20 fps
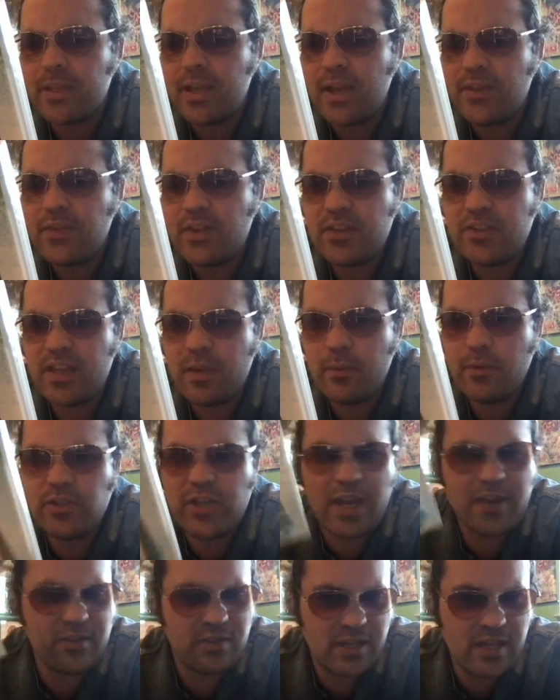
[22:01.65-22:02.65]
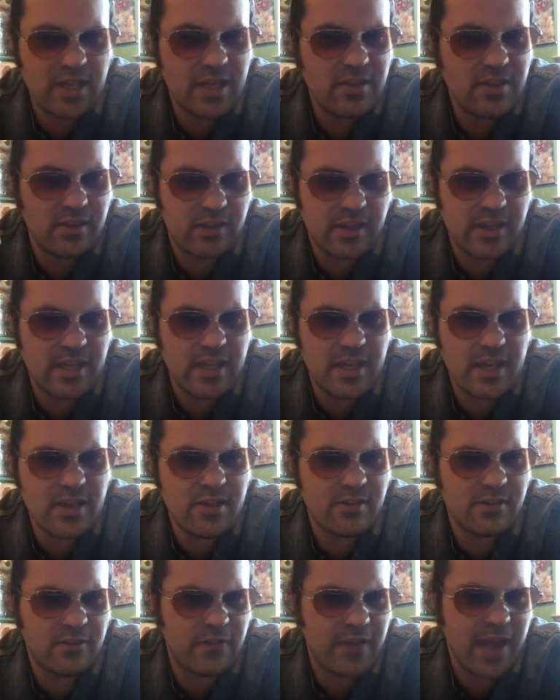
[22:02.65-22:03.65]
think Samuel Jackson, he
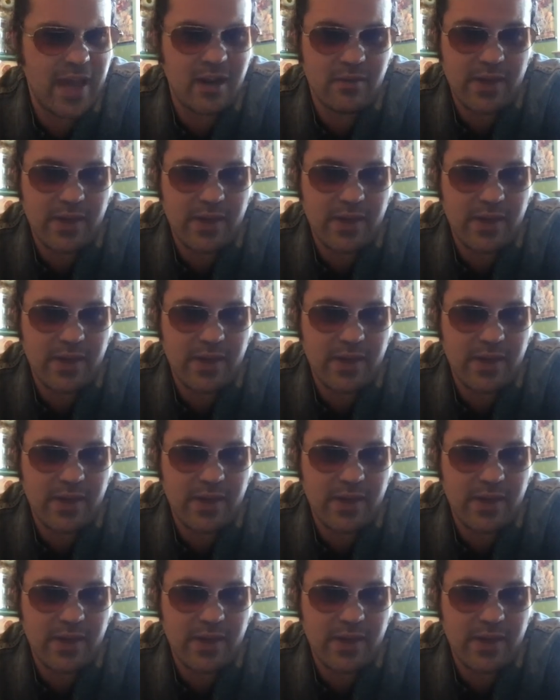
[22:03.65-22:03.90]
is a fan of